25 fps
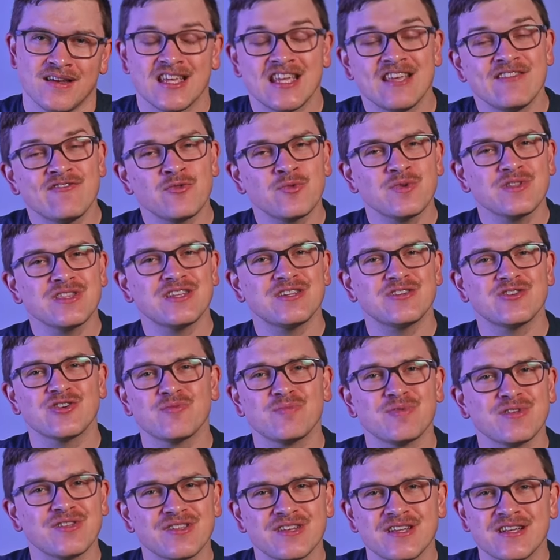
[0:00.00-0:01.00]
Even with the
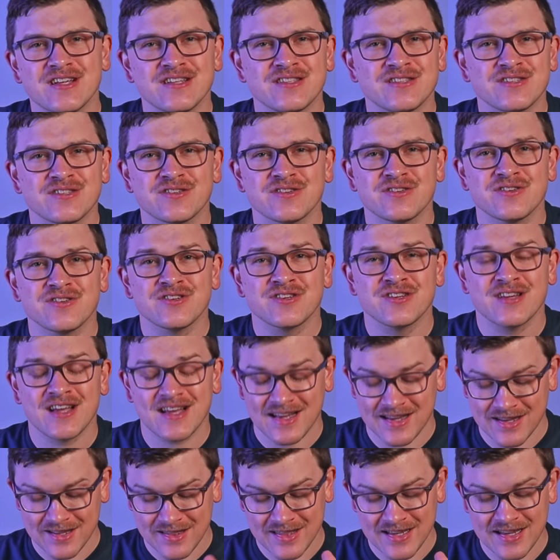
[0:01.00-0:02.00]
durability concern,
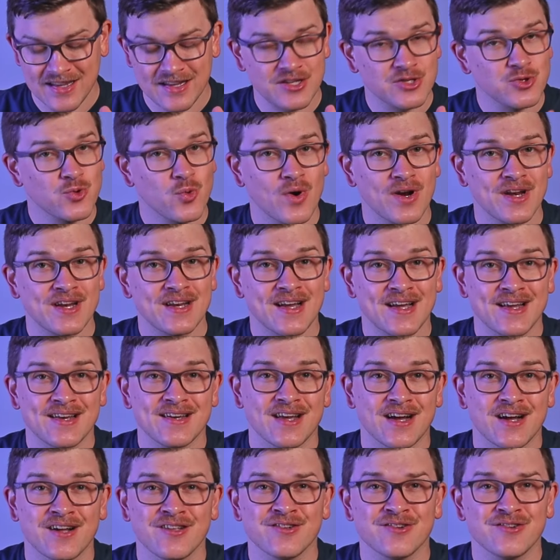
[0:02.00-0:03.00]
I think
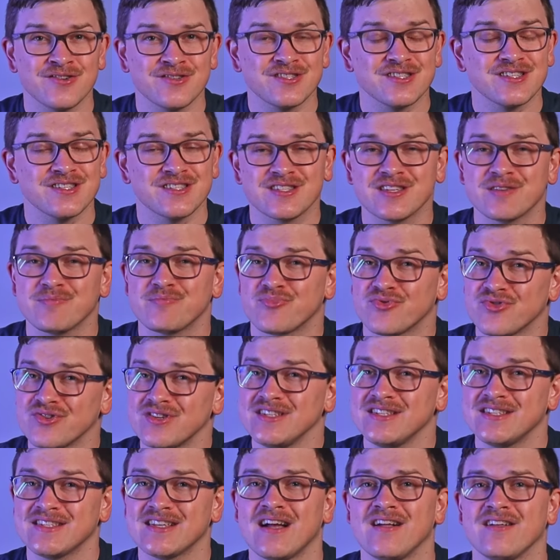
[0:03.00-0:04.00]
$29 is a
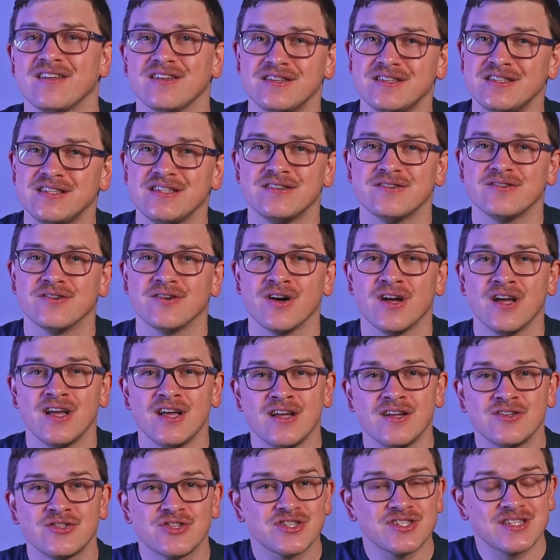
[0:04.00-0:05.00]
pretty solid deal
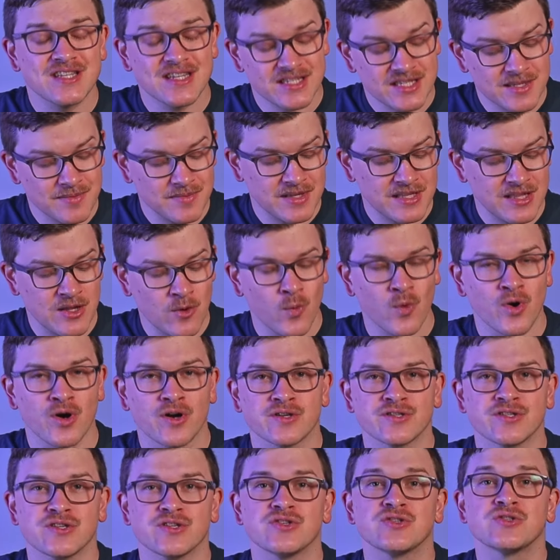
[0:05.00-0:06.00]
just to get something that
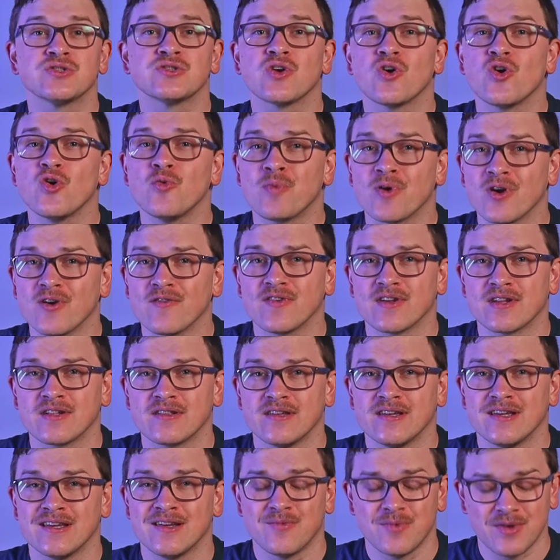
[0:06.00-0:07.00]
works so
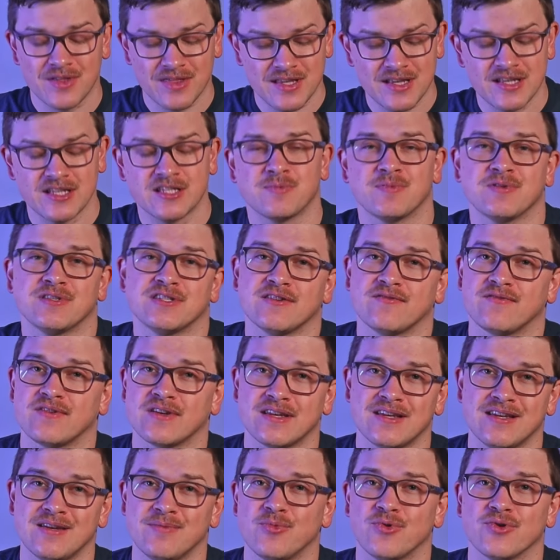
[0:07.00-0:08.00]
perfectly with these
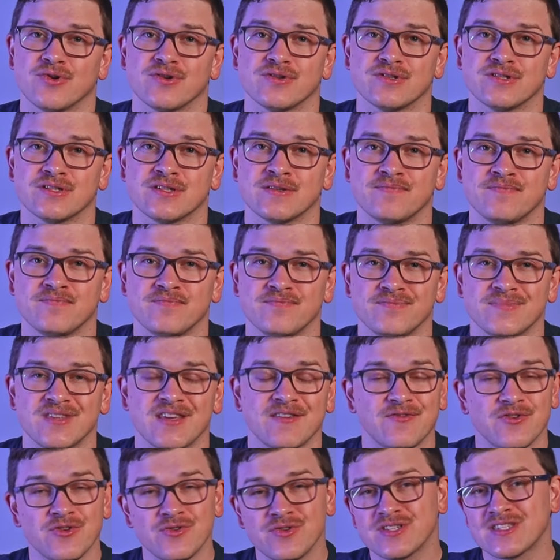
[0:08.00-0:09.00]
specific keyboards.
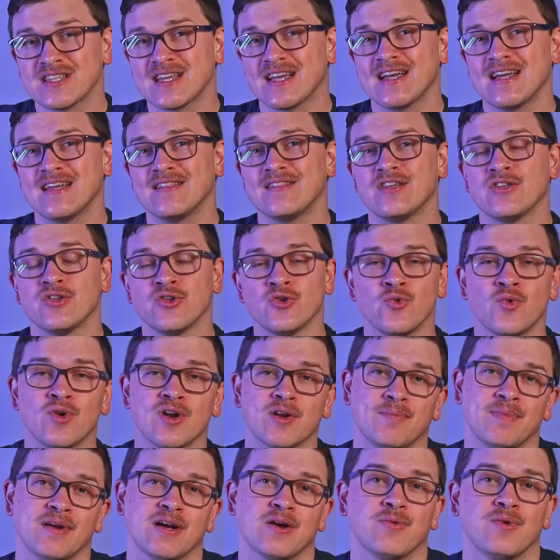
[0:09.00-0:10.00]
If you decide that you want
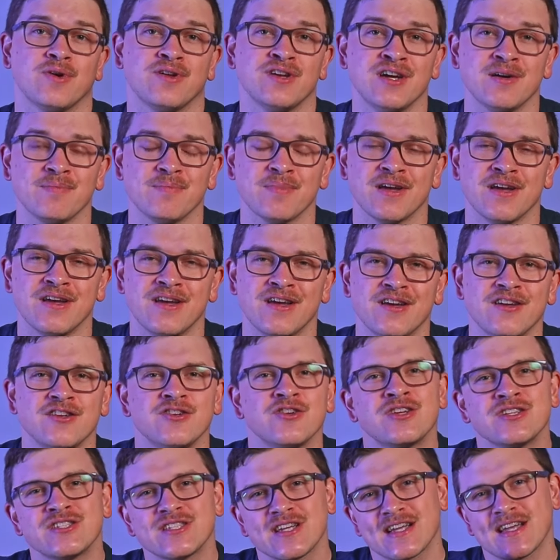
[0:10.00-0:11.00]
to pick one up,
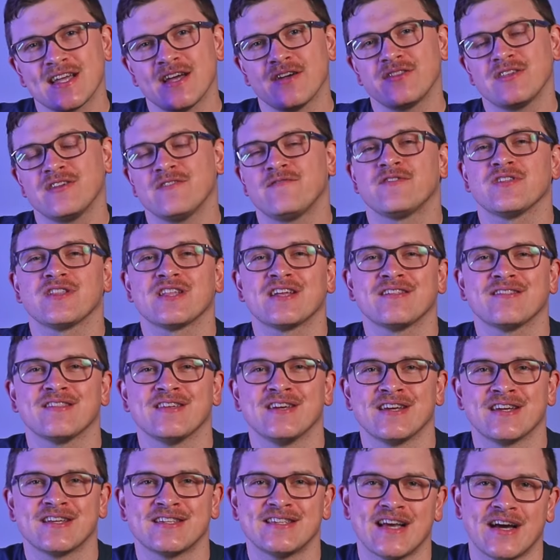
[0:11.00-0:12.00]
you can check out the affiliate
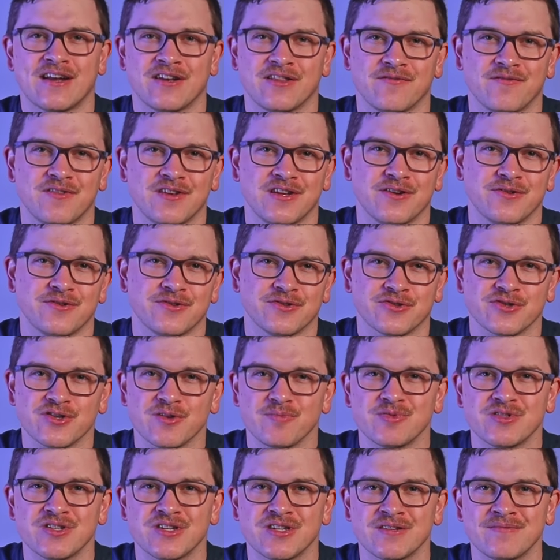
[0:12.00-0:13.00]
link down in the video
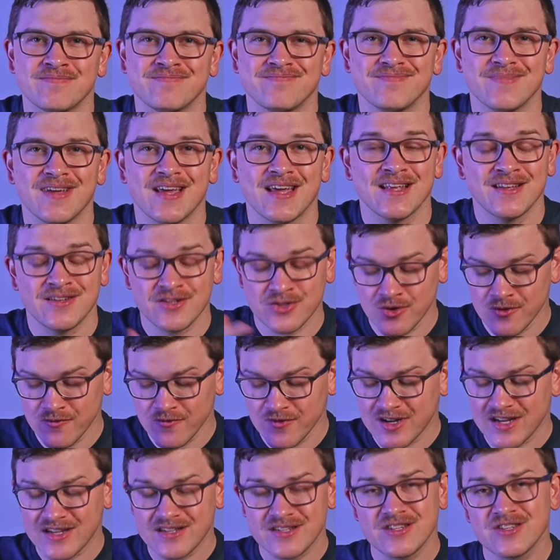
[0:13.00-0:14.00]
description, and don't
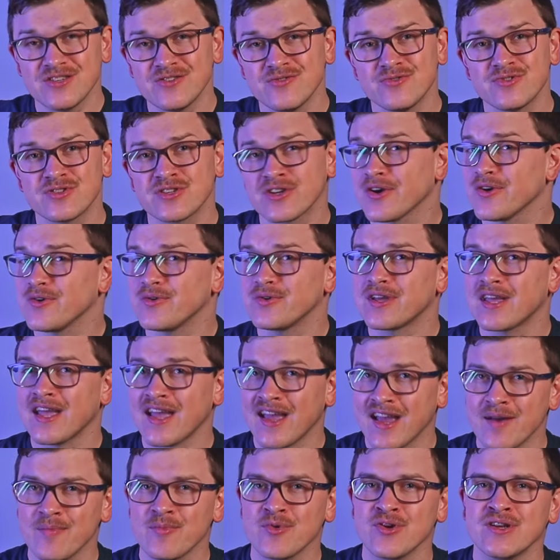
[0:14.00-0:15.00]
forget to use code
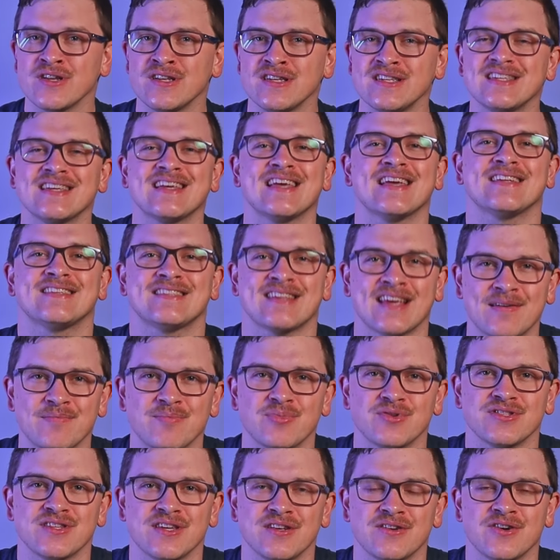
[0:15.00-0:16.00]
Cameron to get
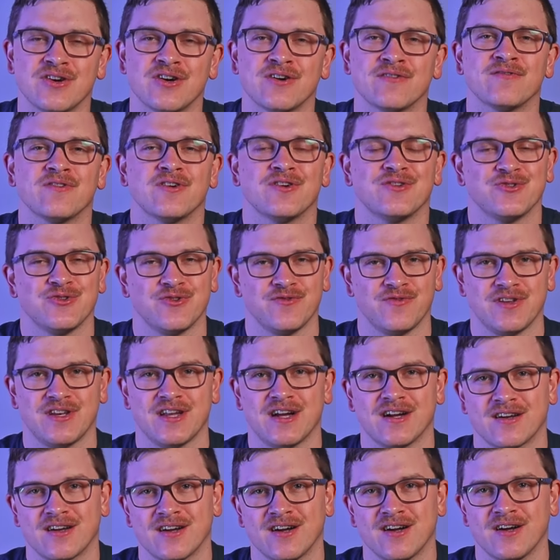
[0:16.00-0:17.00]
10% off on
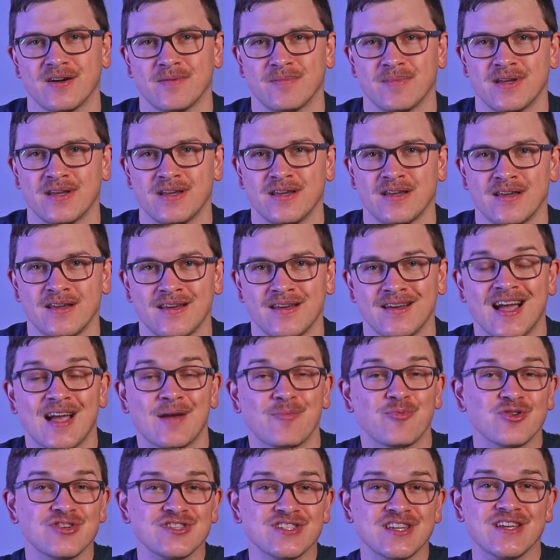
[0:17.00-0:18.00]
NuPhy.com. I
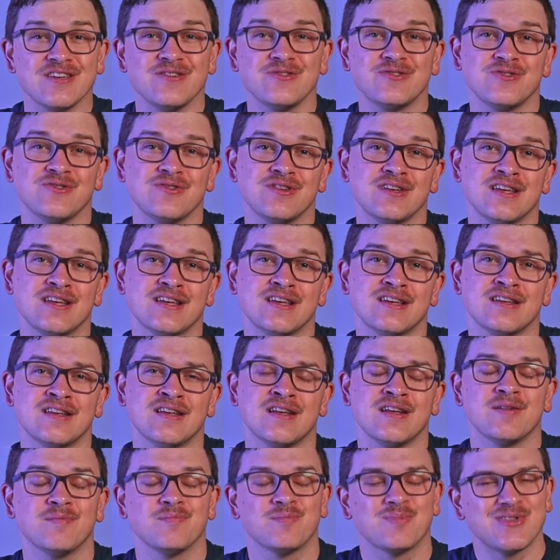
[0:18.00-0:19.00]
appreciate you tuning
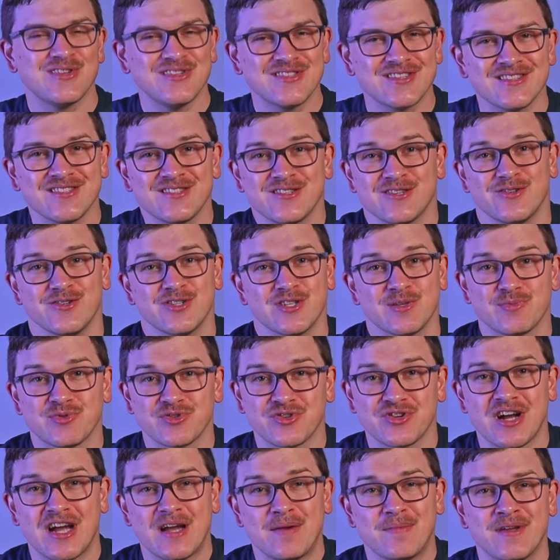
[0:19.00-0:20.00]
in. Please consider
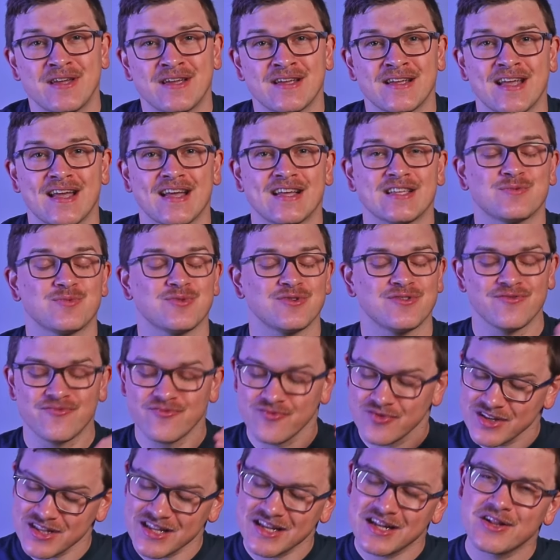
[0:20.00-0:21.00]
subscribing, as we're
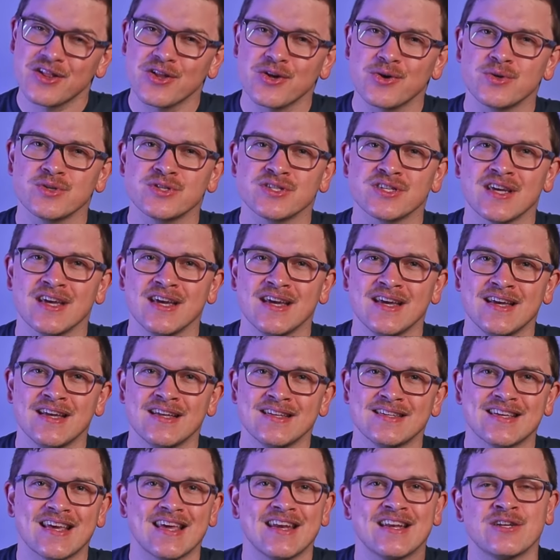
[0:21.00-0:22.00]
really close
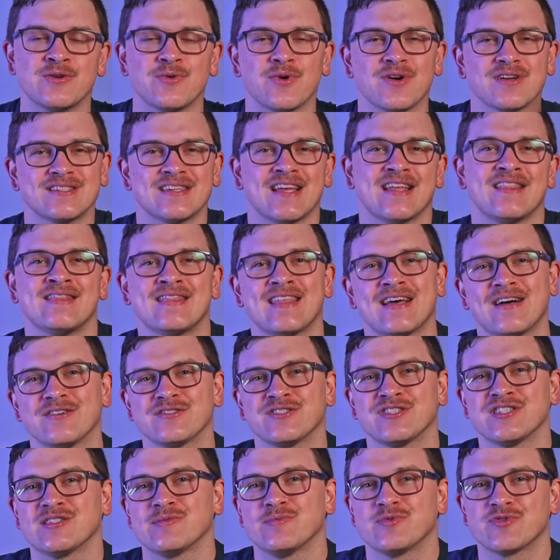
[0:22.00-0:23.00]
to getting to our
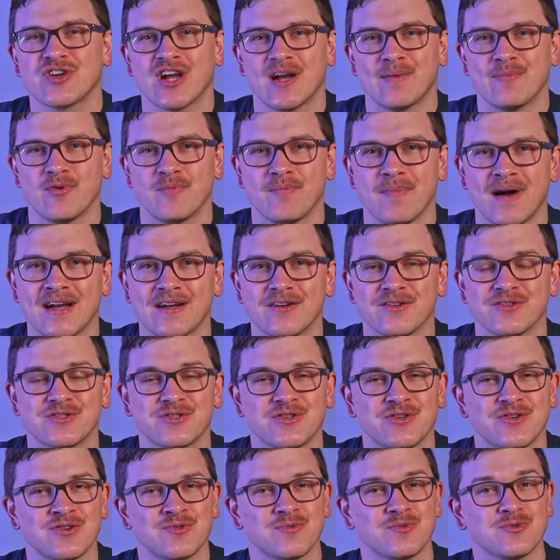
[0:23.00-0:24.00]
10,000 subscriber
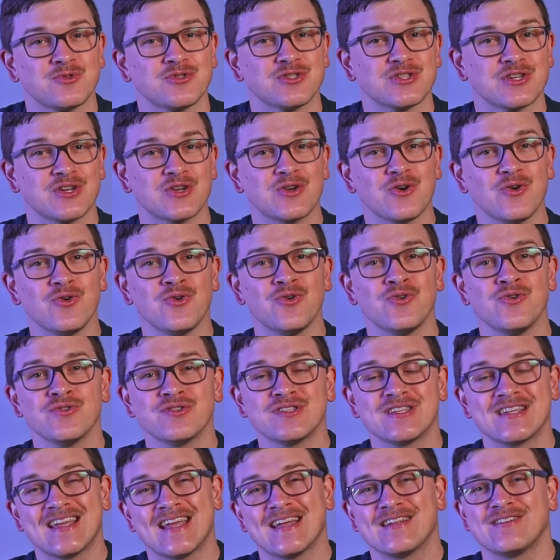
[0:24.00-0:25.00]
milestone, which was a goal
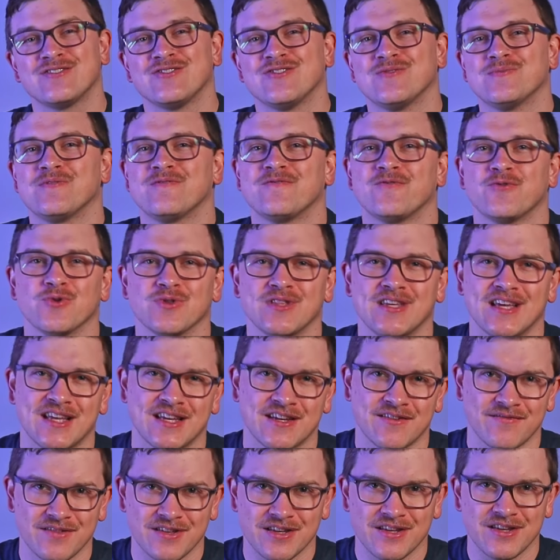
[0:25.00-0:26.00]
to get to before the
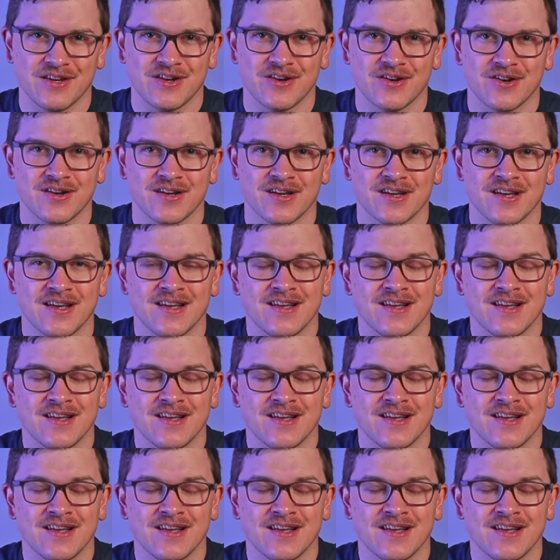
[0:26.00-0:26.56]
end of the year.